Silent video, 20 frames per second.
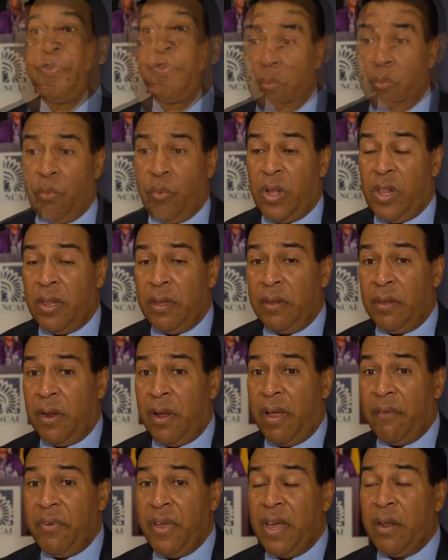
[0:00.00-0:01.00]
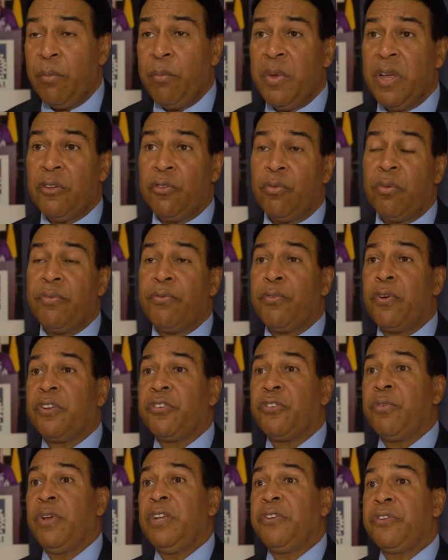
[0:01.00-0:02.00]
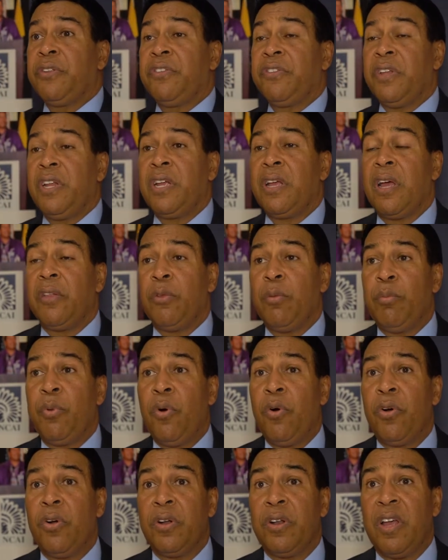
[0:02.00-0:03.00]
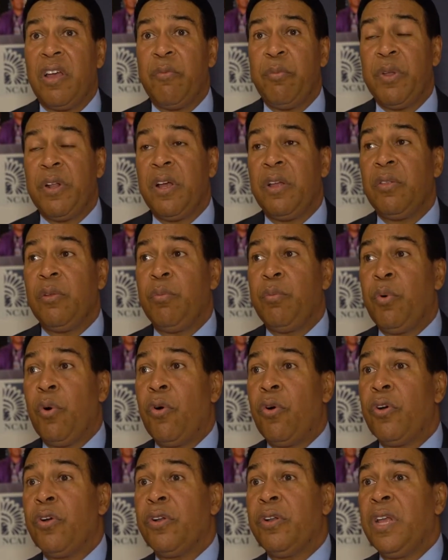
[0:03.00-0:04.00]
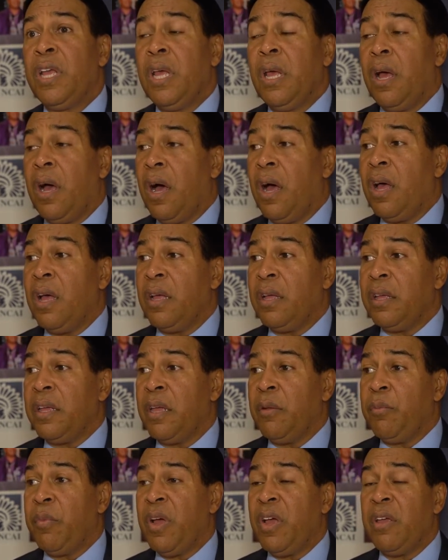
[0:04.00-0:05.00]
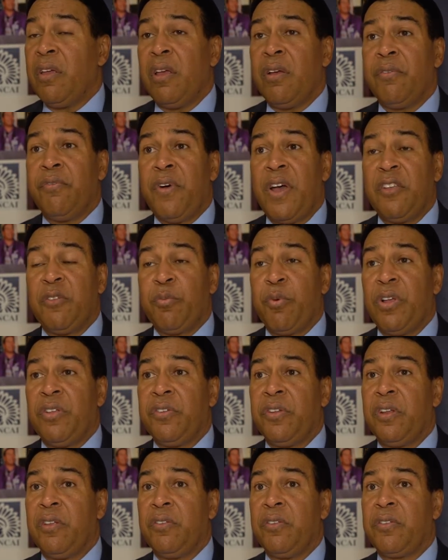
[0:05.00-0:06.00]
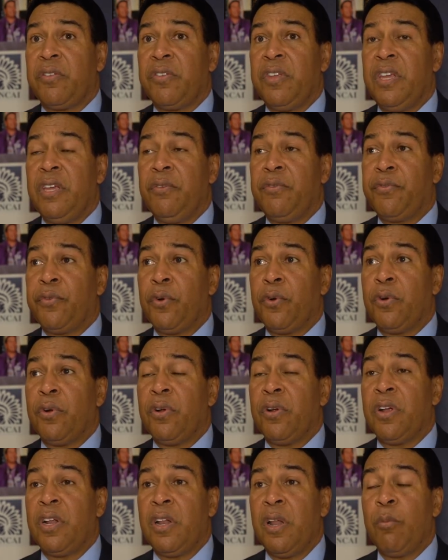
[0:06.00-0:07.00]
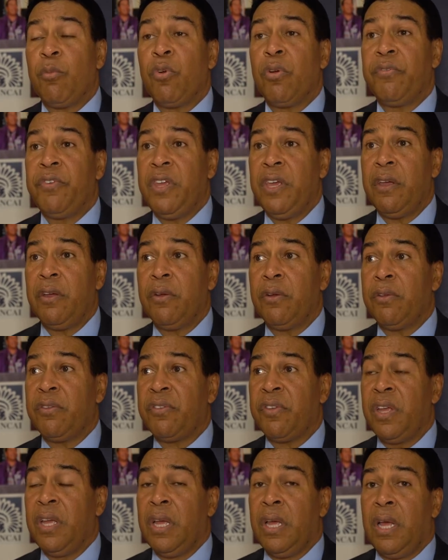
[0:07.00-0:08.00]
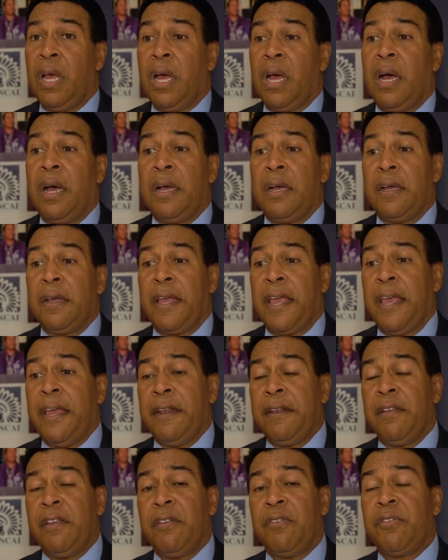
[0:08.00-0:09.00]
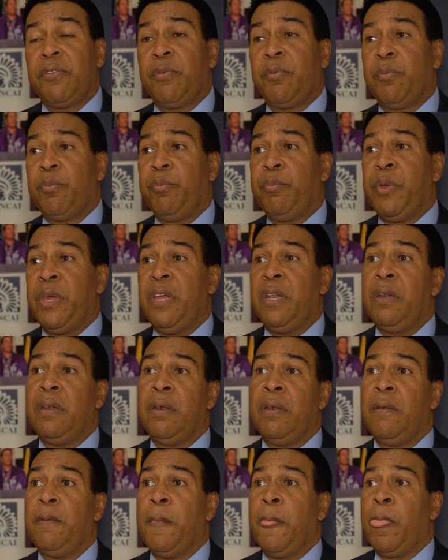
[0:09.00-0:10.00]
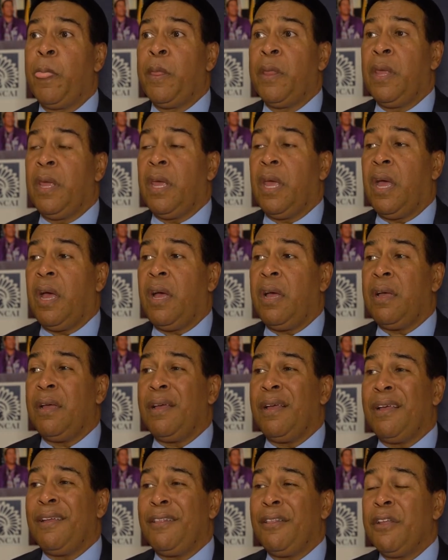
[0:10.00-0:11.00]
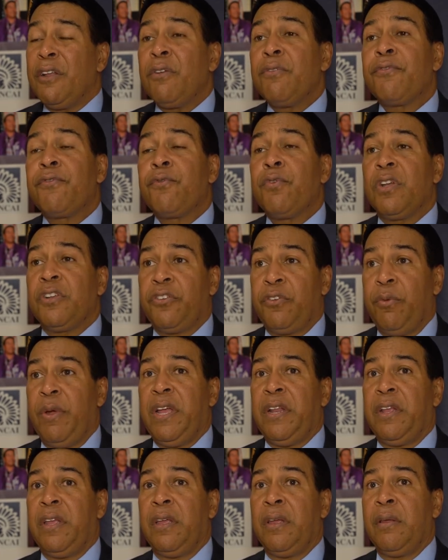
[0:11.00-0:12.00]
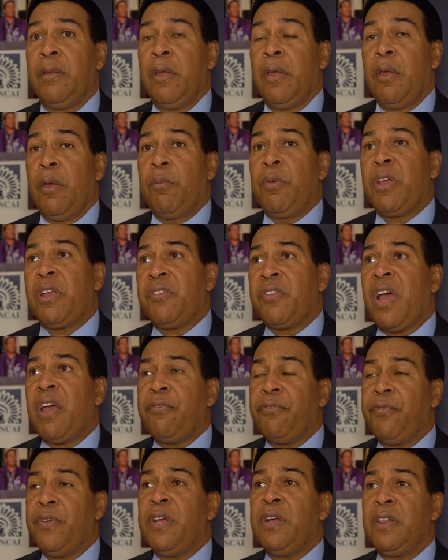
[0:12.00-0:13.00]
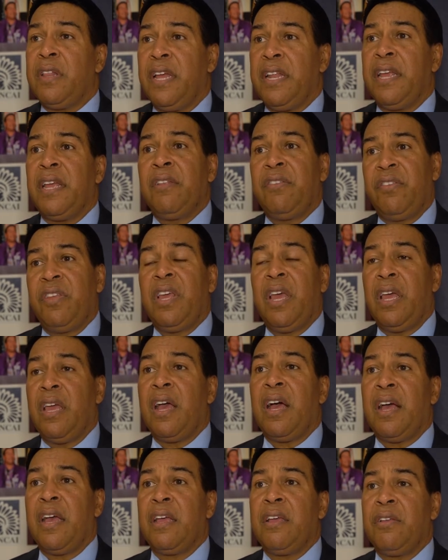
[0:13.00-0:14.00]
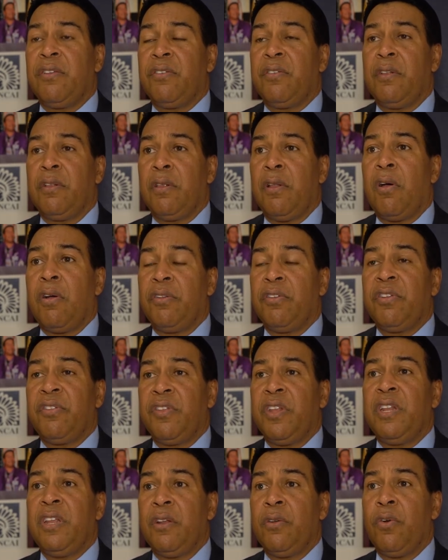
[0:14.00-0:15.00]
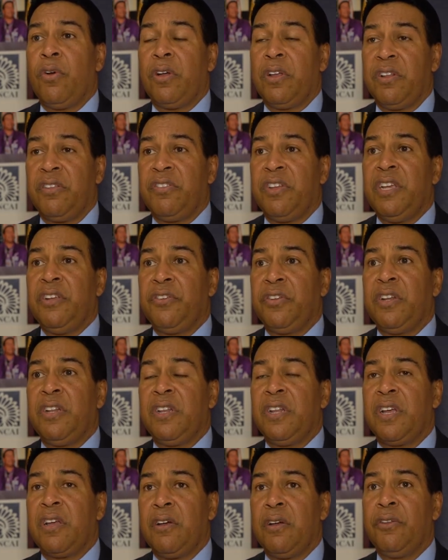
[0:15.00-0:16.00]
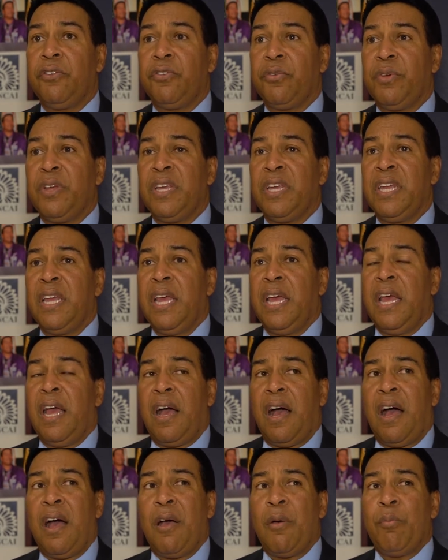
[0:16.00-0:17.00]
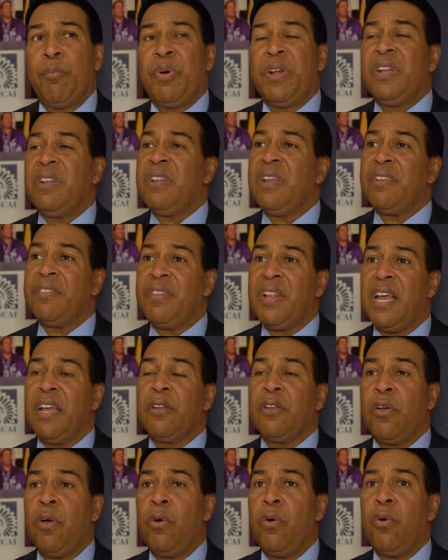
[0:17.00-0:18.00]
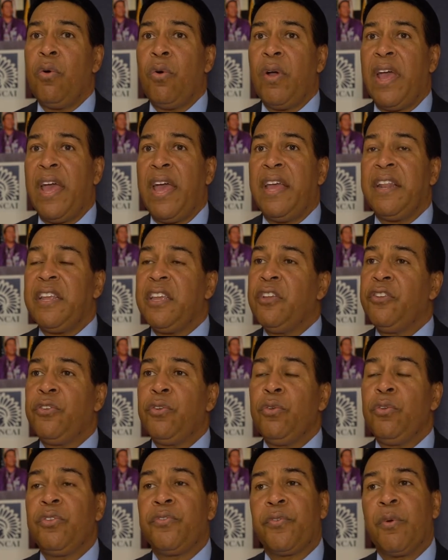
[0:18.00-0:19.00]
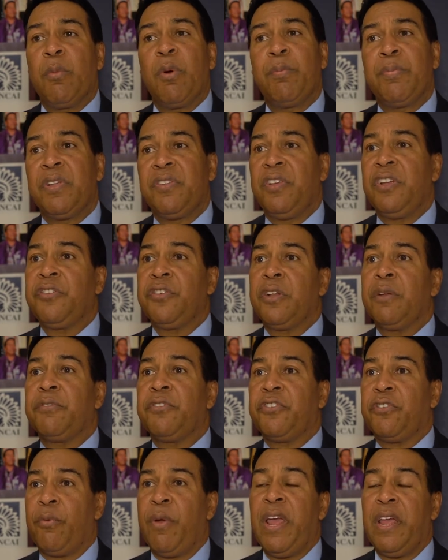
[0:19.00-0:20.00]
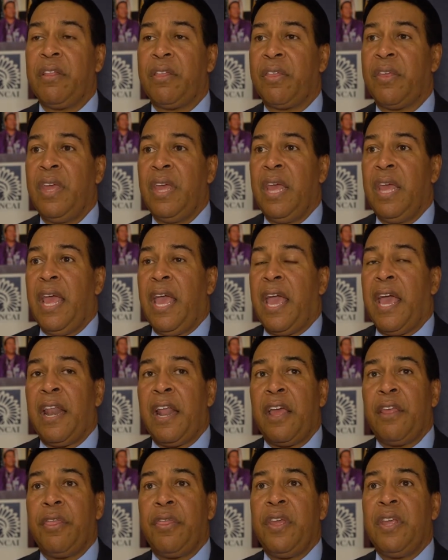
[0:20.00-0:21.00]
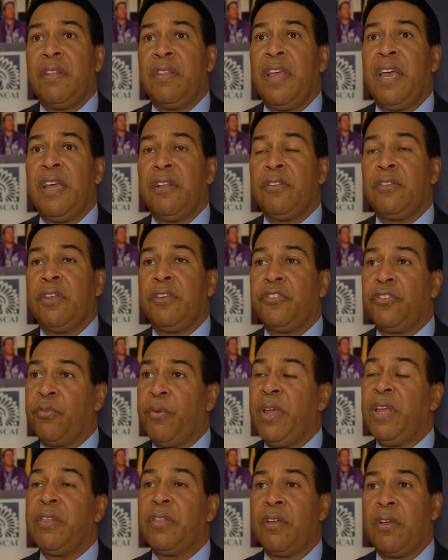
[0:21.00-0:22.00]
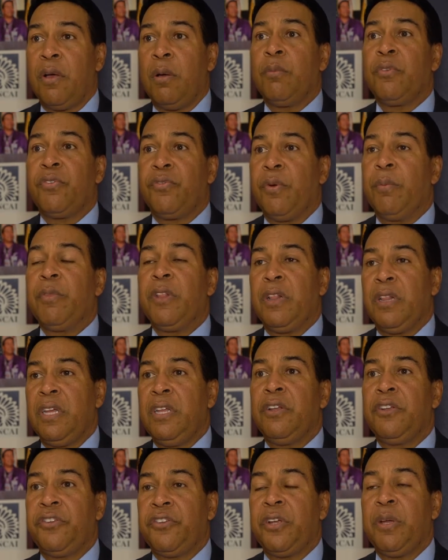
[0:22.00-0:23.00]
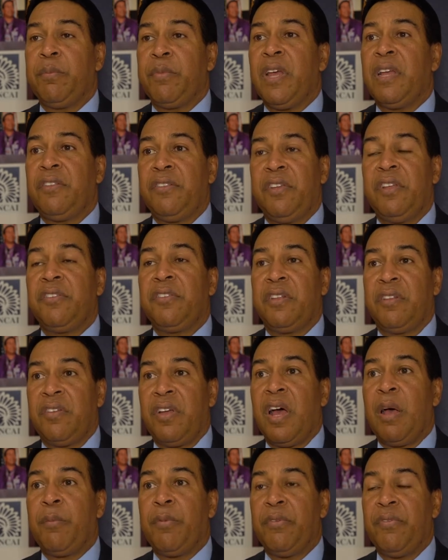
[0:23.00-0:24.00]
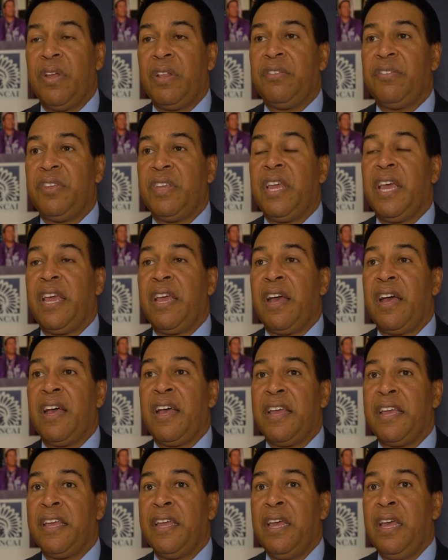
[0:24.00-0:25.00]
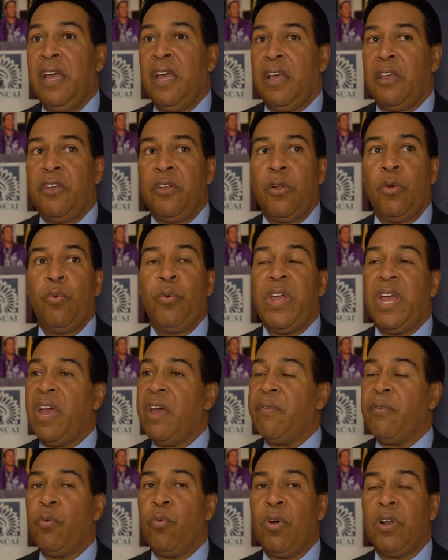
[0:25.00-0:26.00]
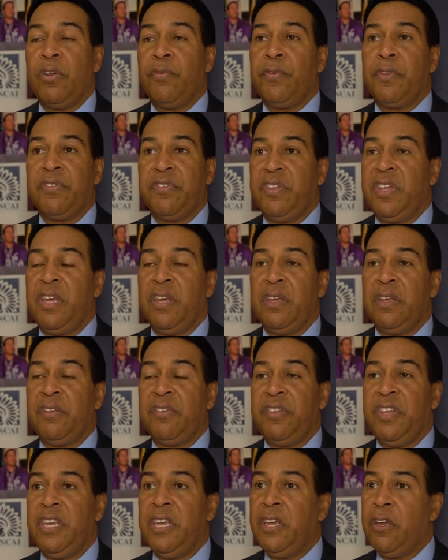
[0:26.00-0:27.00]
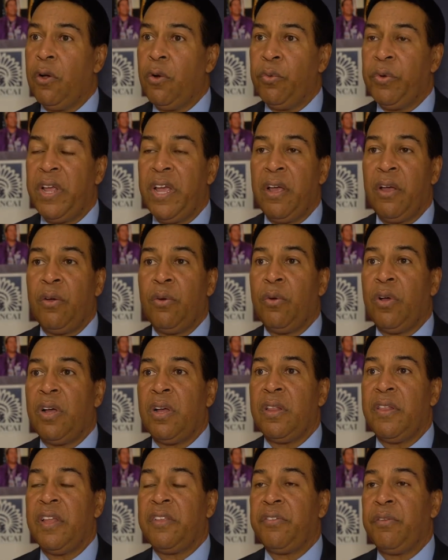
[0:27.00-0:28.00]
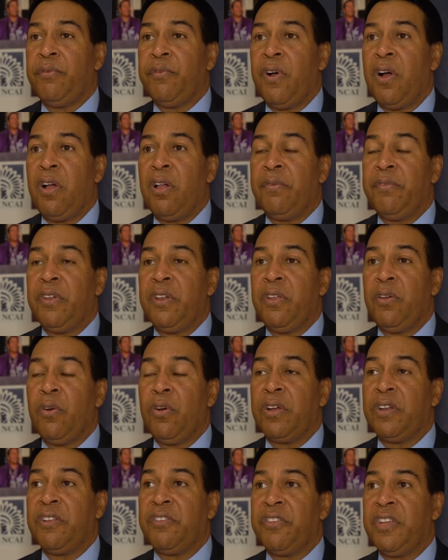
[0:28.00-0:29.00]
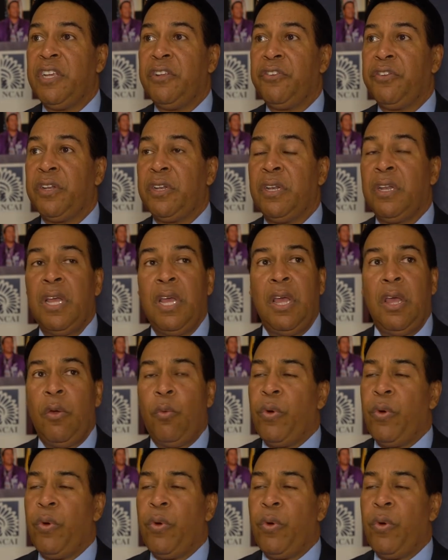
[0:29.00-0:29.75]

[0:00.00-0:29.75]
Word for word: Um, well, you know, I've had a measure of frustration sitting on the board. I've been on the board uh, in my uh, vice president's seat for a number of years, uh, and it's been uh, a little frustrating because I feel that NCAI is the largest Indian organization in the country, um, but it does not go at issues from a position of strength. And I think that the strength comes from the leadership that sits atop of NCAI. You know, we have a wonderful CEO now uh, that's involved in the organization.